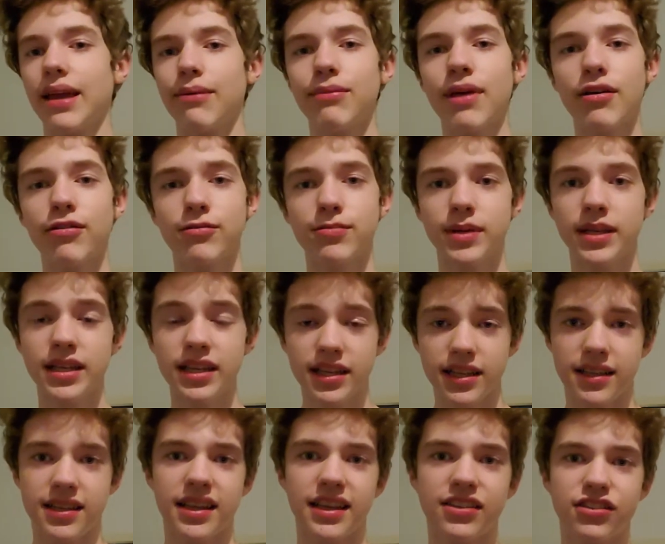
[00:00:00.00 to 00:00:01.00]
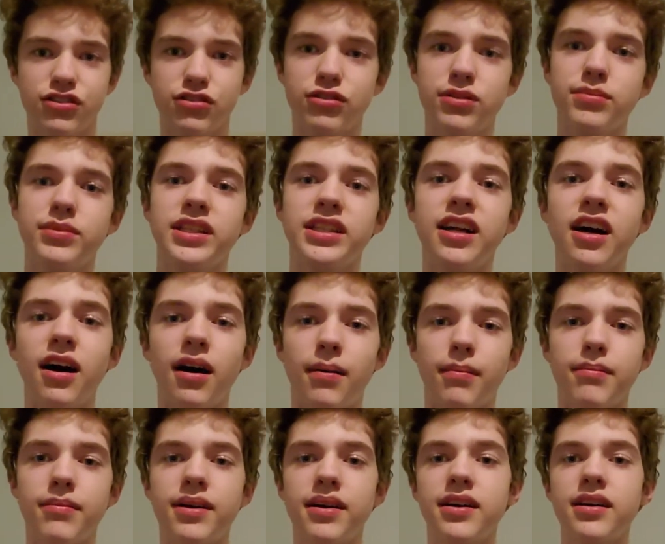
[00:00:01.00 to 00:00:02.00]
That would be extremely dumb.
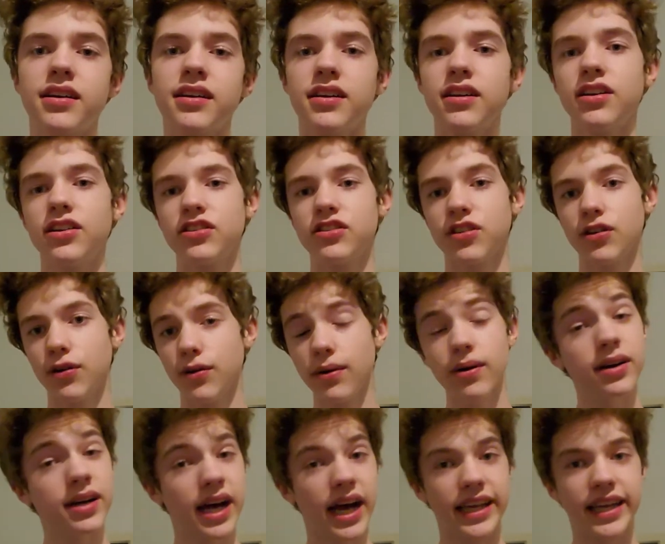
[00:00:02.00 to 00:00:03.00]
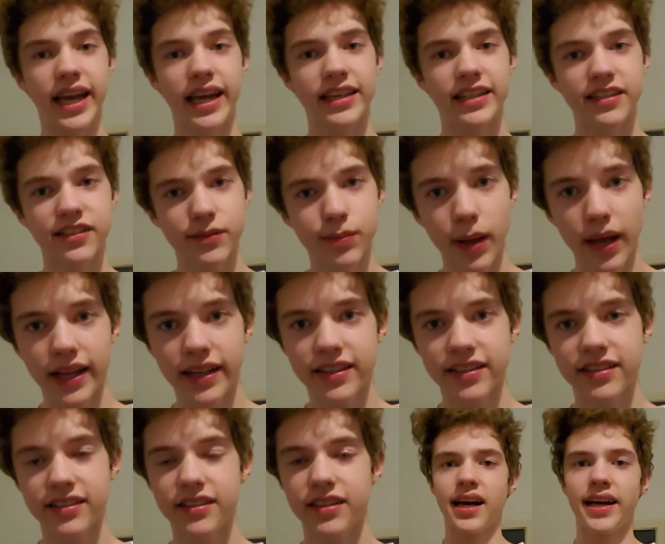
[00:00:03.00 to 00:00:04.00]
So, I added
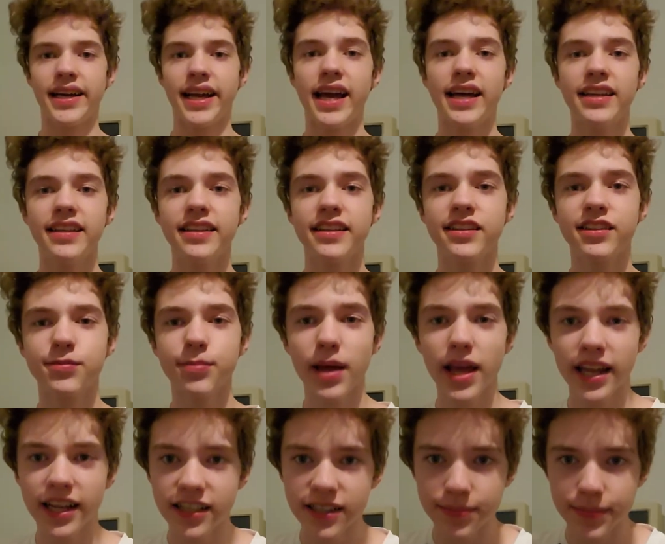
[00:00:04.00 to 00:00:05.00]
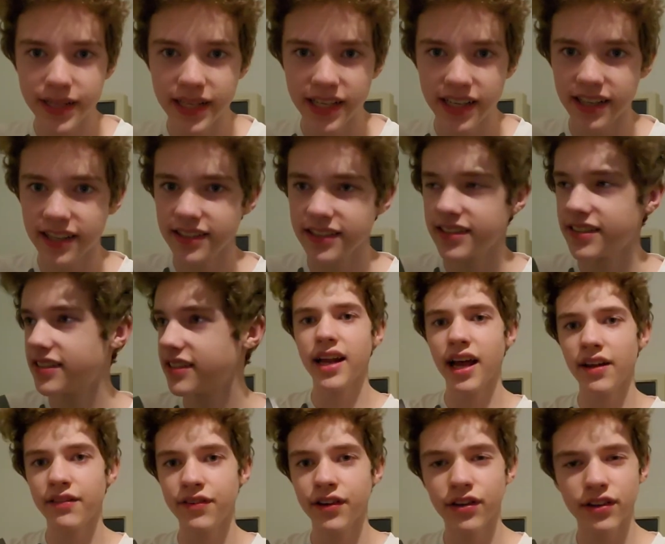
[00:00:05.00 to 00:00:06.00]
spikes. I added the spikes because I
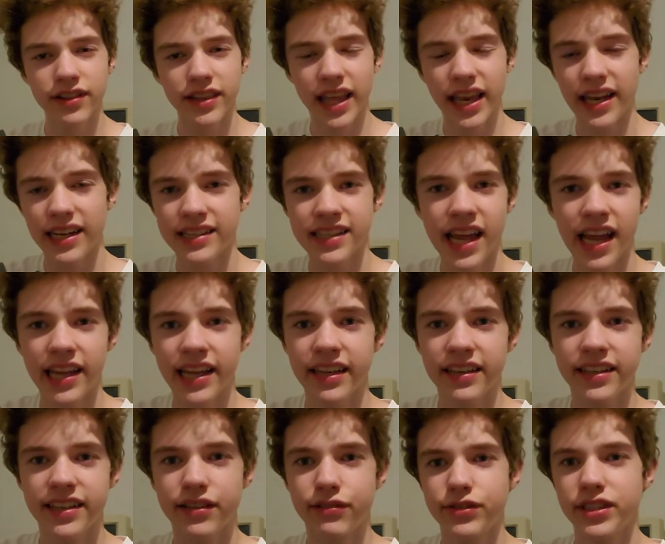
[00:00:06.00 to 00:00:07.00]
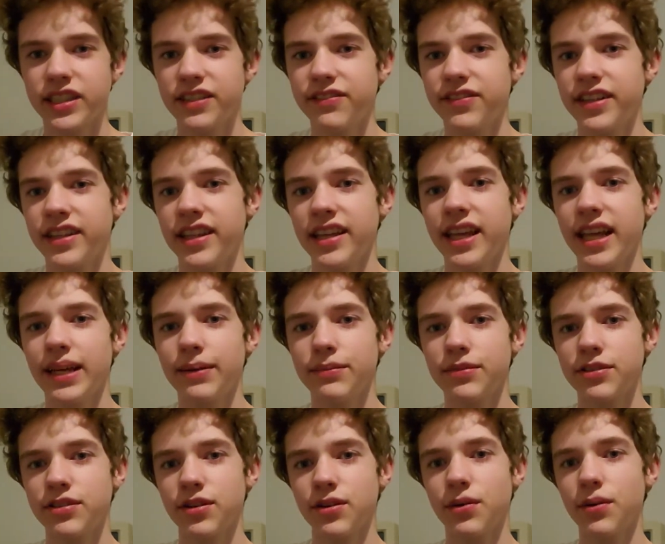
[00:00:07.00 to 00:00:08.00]
felt that attacking didn't really fit the game,
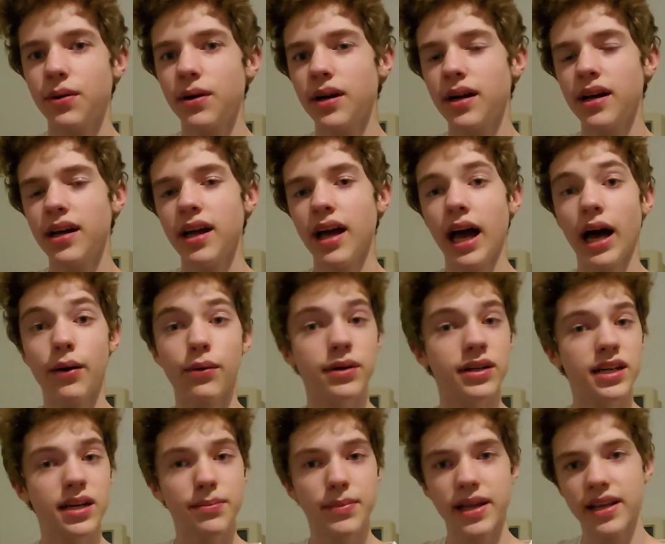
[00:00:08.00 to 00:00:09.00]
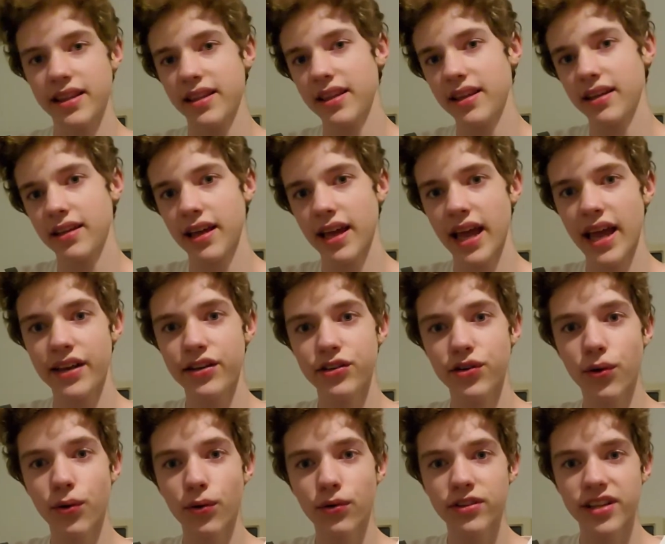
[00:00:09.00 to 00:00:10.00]
so I wanted to make the end
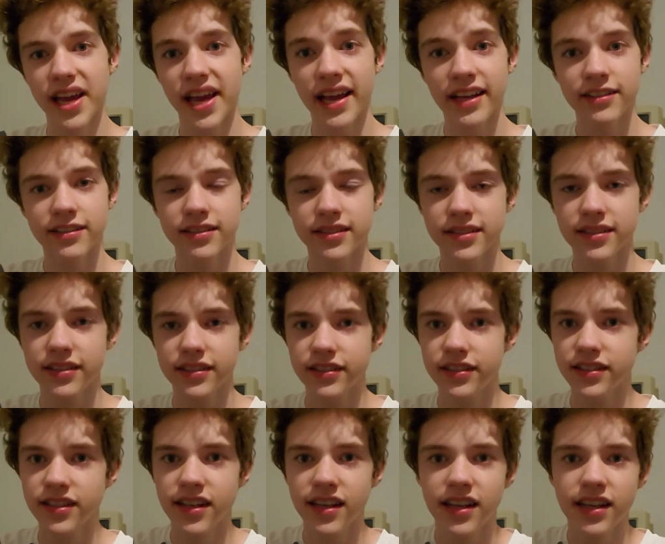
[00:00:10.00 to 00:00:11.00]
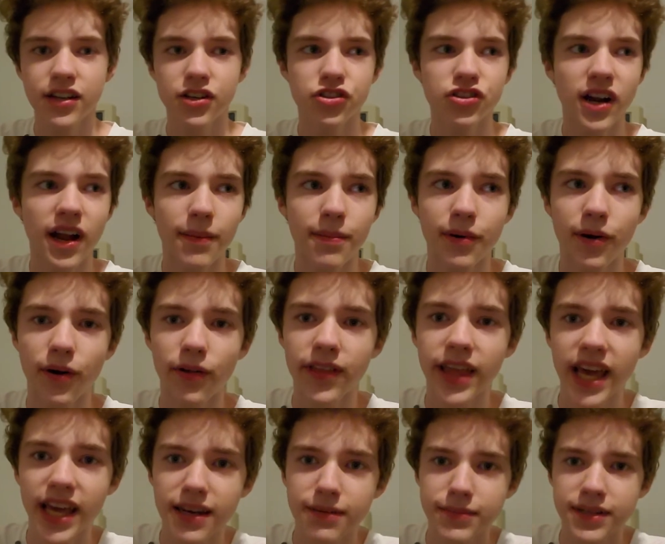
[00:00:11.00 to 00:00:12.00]
goal to actually just trap all the
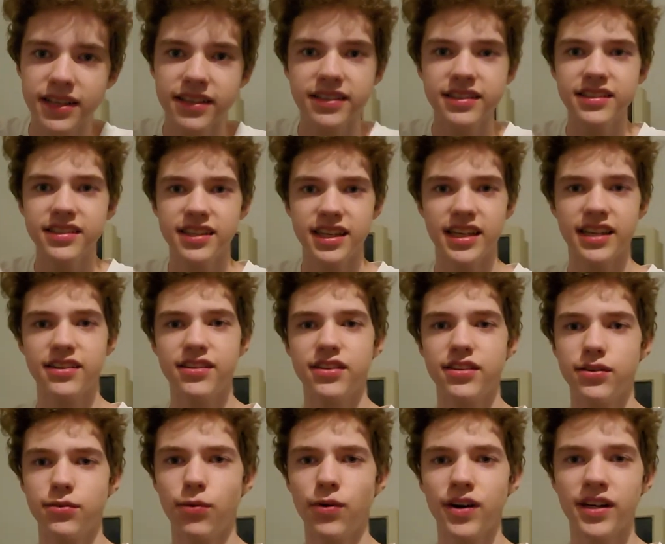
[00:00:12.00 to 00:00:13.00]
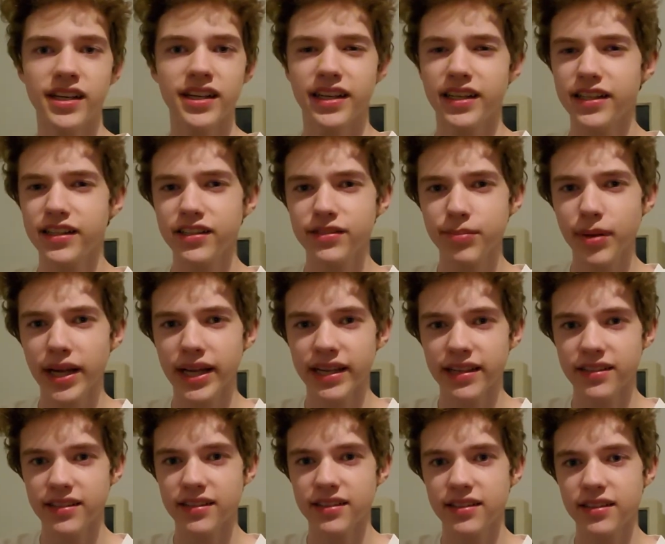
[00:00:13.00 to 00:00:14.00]
enemies into walking into
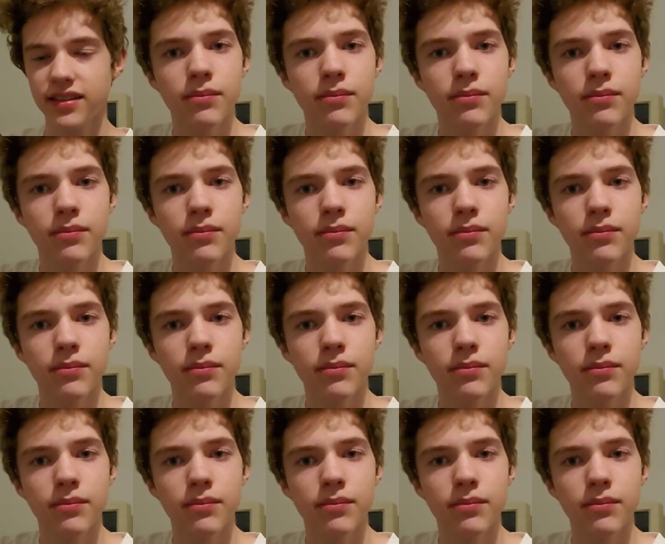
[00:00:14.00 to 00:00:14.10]
spikes.